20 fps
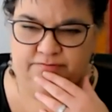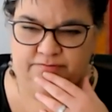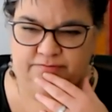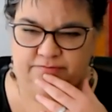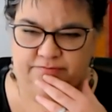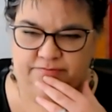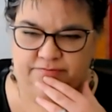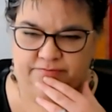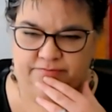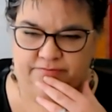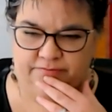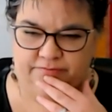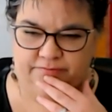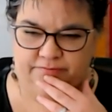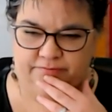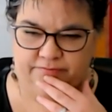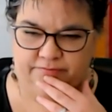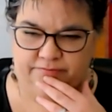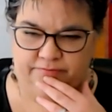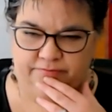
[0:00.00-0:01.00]

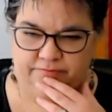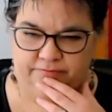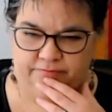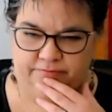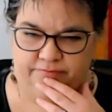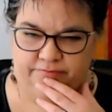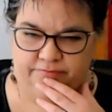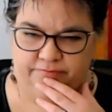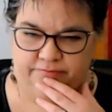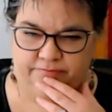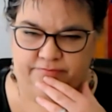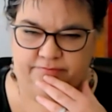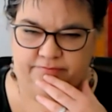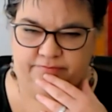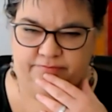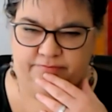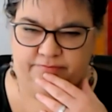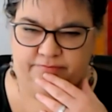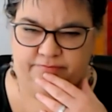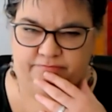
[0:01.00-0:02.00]

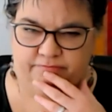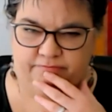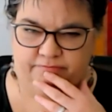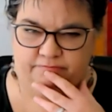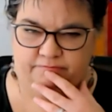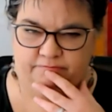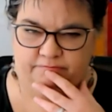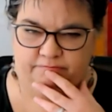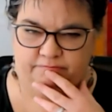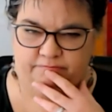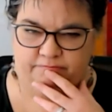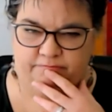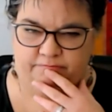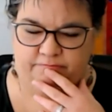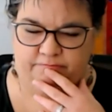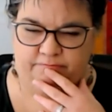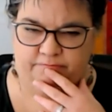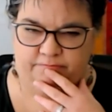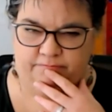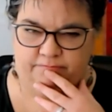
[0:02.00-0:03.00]

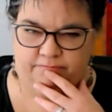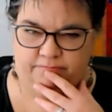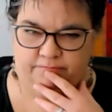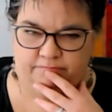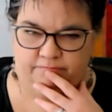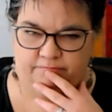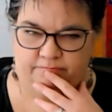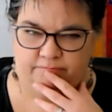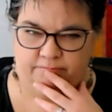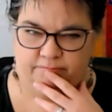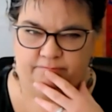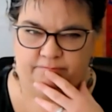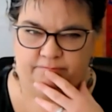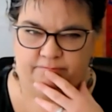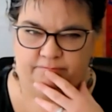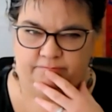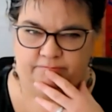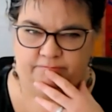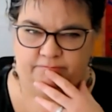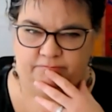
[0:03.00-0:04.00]

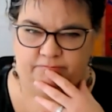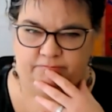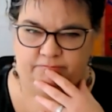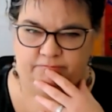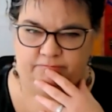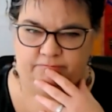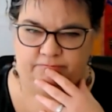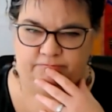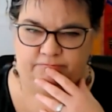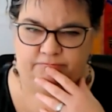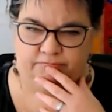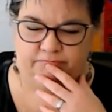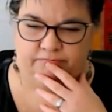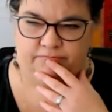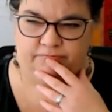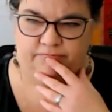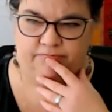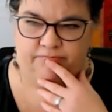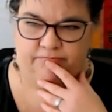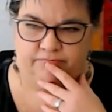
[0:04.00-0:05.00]

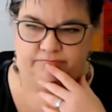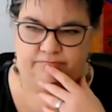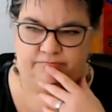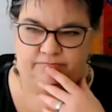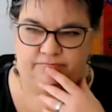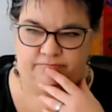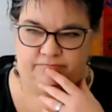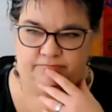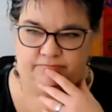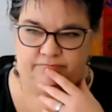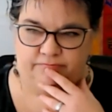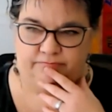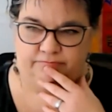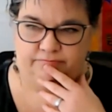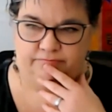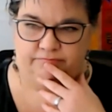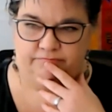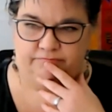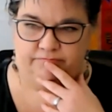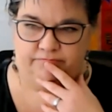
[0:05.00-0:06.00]

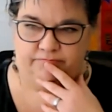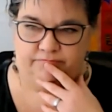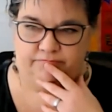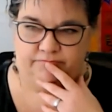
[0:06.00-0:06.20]
No one is speaking in this clip.